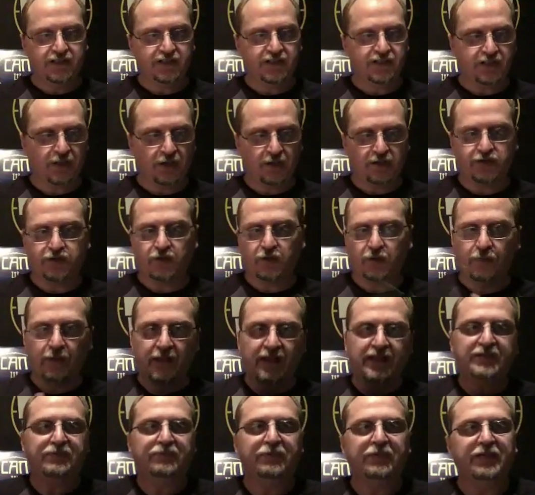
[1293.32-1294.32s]
she's also a
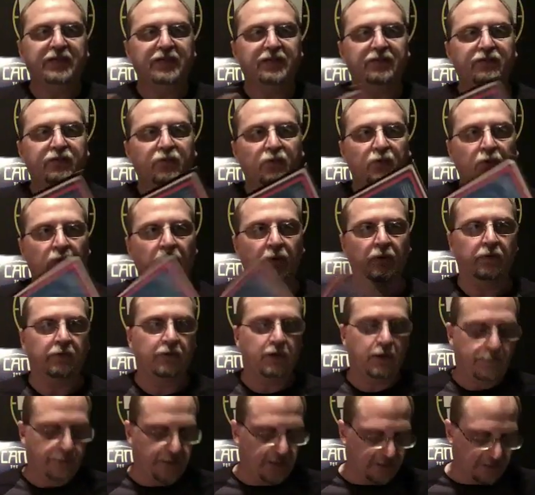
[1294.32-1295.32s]
bass player for
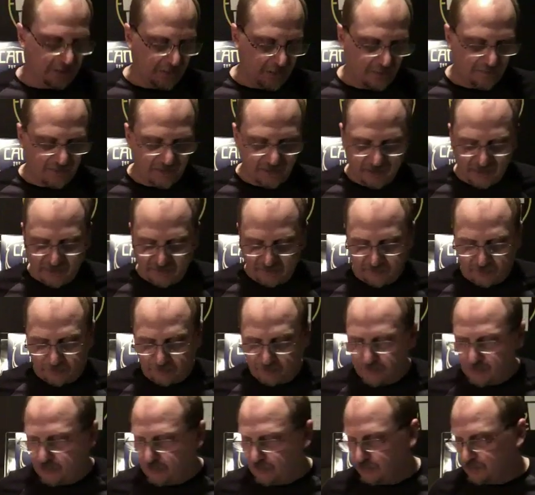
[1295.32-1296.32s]
a band called the
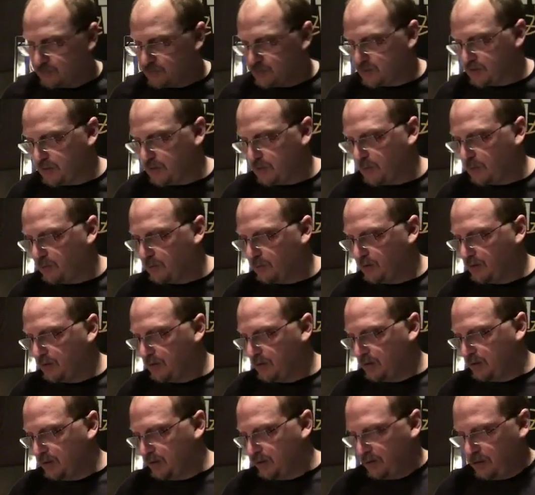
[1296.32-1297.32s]
Electric Moon, so
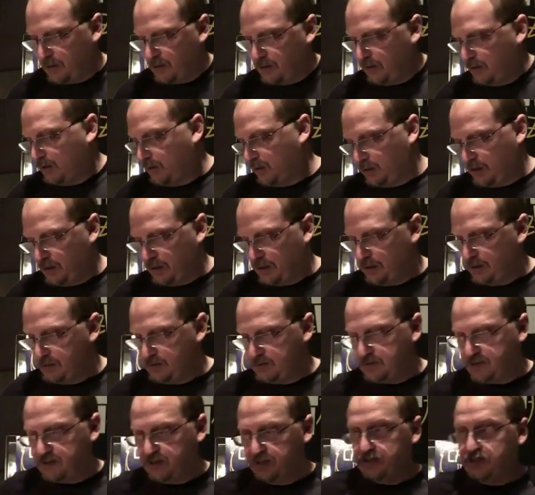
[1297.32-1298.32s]

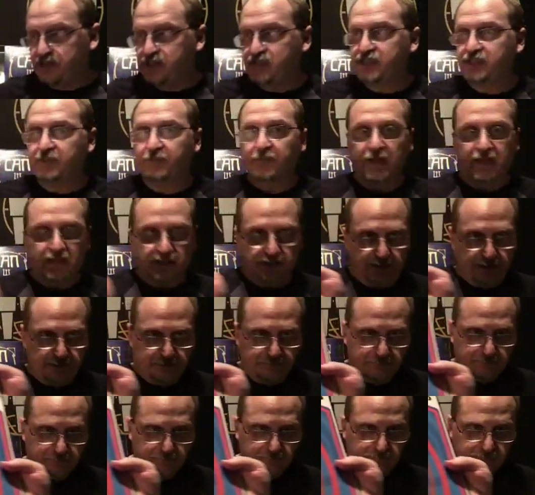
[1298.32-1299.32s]
and she's amazing.
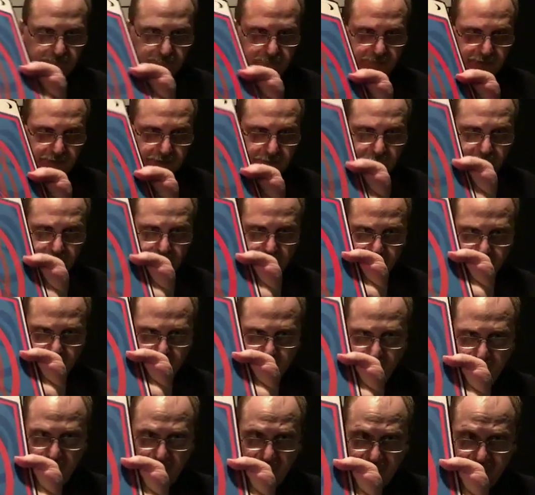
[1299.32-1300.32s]
So if you have a
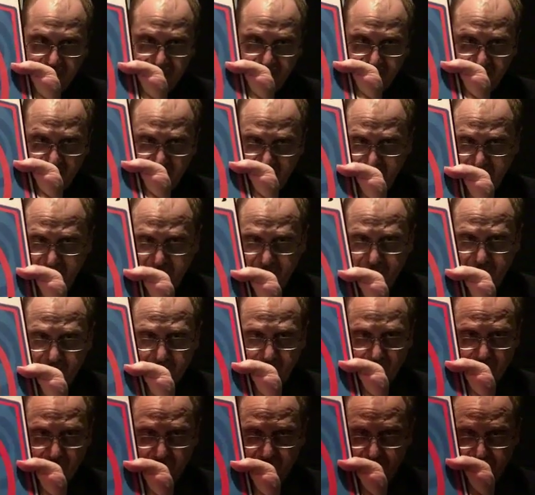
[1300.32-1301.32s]
band, she's actually
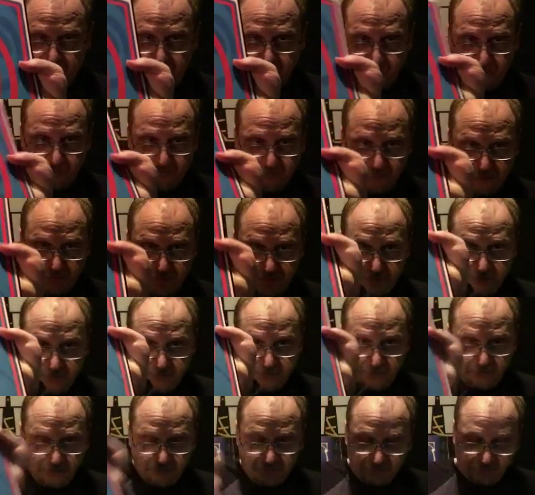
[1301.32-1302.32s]
for hire. She'll do
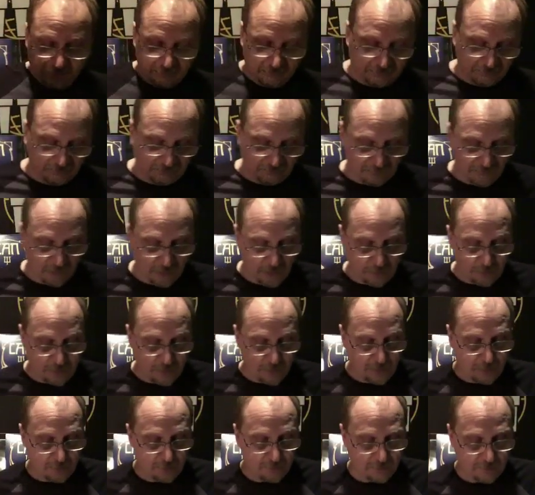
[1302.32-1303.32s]
your
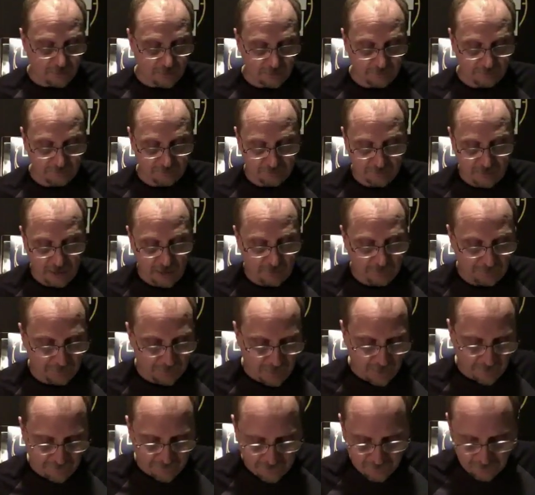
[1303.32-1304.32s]
logo or album
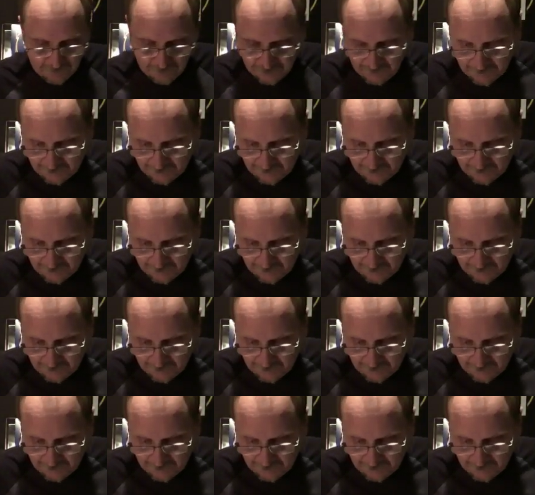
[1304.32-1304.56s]
cover.